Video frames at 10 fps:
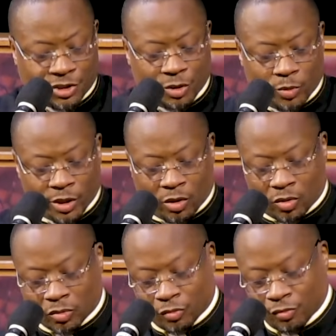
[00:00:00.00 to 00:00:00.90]
Until we
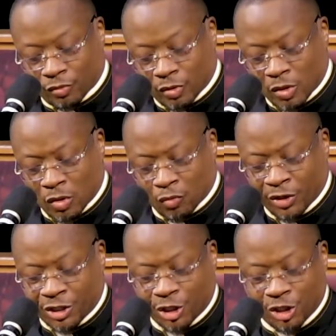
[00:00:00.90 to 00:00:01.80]
all
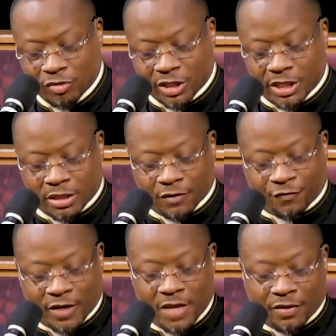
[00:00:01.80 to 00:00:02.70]
reach unity in
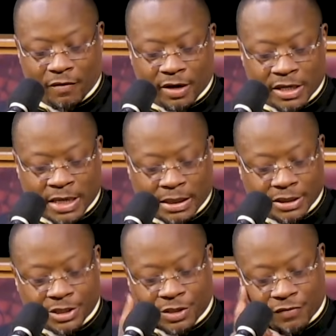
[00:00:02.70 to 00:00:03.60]
the faith and in the
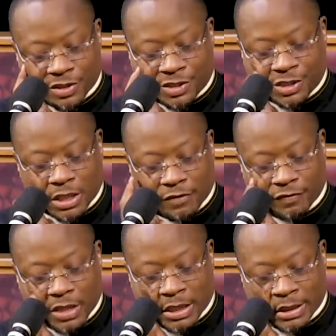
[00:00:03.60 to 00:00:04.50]
knowledge of the Son
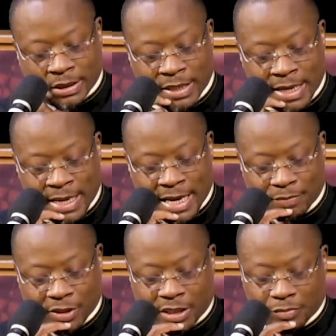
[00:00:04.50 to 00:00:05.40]
of God
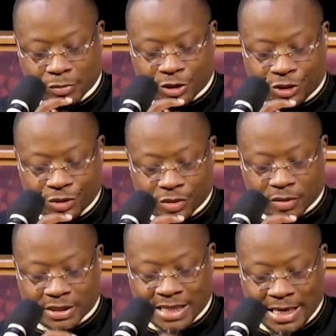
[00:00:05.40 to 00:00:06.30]
and become
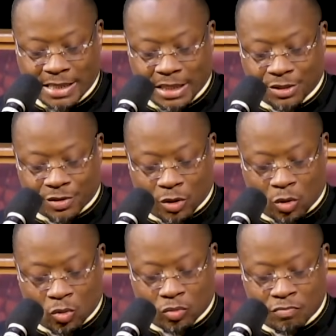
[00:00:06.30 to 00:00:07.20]
mature, attaining to
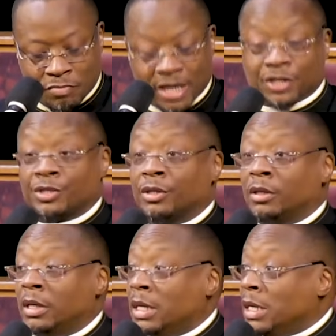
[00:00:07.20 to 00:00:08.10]
the whole
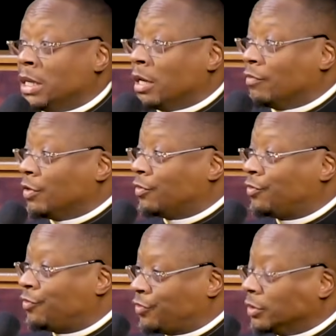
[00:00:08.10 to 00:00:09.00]
measure of the
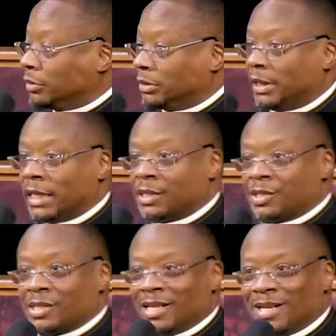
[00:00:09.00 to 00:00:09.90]

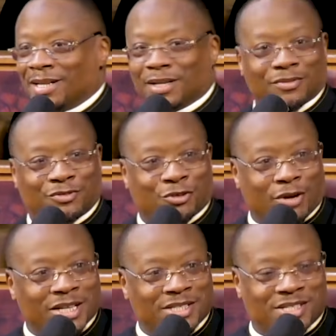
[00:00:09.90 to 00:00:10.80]
fullness of
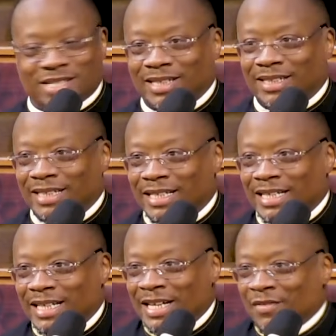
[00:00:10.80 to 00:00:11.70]
Christ.
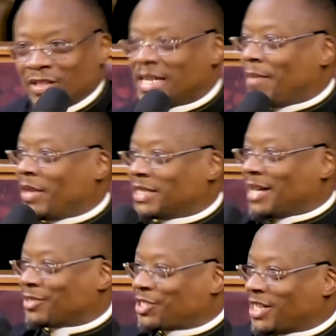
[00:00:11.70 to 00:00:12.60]
For the time that
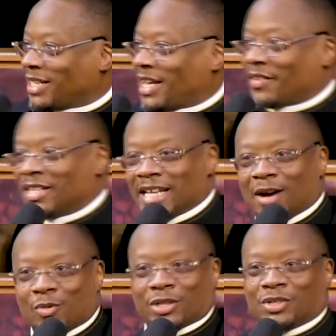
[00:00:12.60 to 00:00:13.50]
is ours to share together
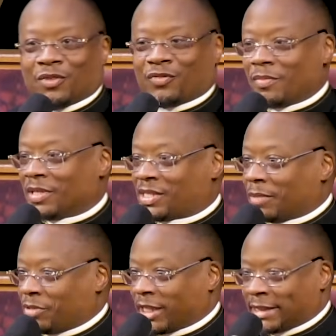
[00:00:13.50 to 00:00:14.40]
today, I want to talk from the
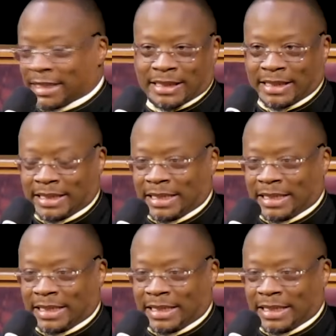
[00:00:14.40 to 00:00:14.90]
subject,